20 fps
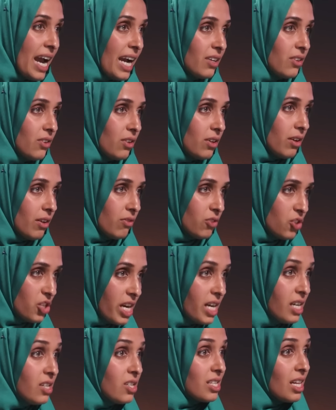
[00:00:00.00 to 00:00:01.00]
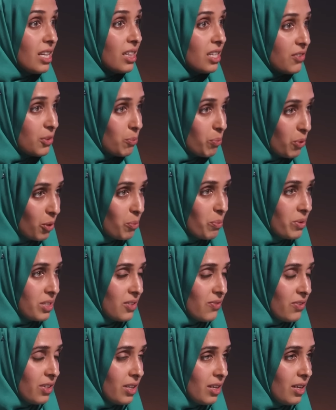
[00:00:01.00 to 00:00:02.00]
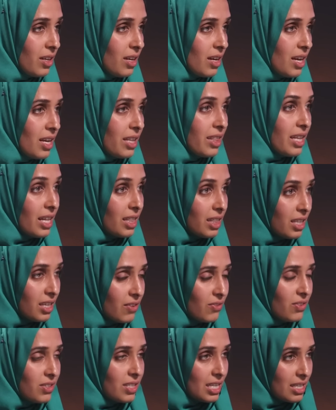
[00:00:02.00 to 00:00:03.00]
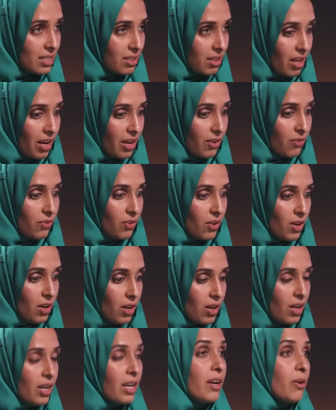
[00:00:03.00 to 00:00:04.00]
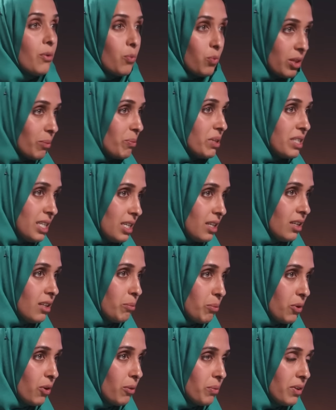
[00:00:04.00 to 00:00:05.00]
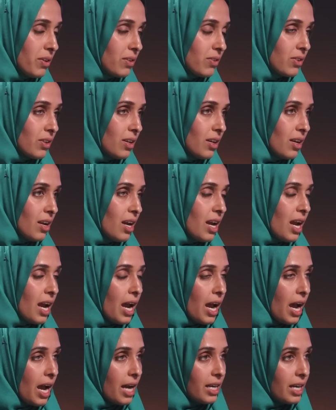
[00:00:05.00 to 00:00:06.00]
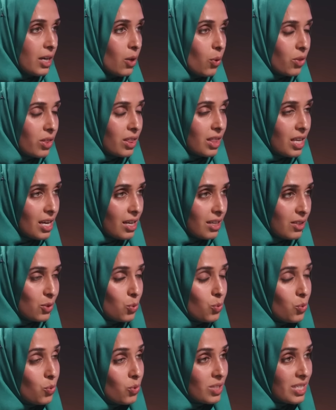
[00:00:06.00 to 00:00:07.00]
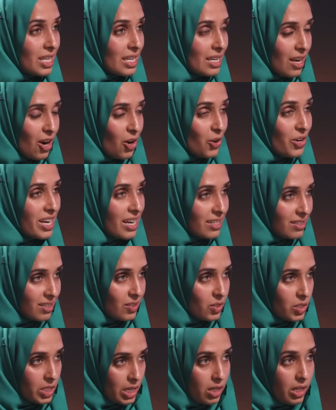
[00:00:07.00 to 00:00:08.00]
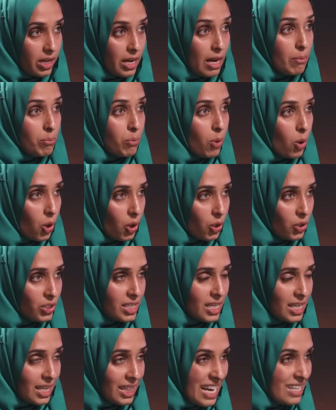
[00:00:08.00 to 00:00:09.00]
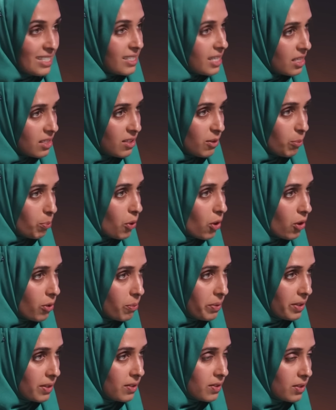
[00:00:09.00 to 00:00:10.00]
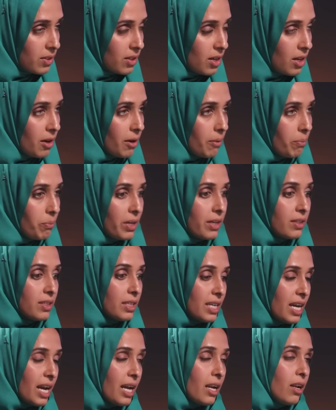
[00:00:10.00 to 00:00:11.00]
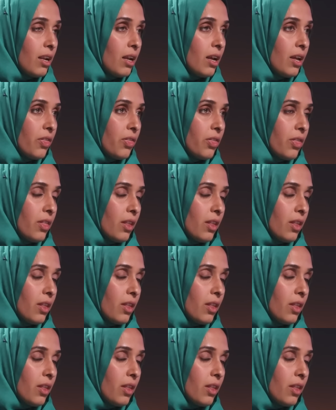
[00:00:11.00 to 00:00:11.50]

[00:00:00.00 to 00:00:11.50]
an actor of change that lives purposefully, that lives this life with a particular purpose. And I don't think schools can are necessarily imparting that sense of purpose because again,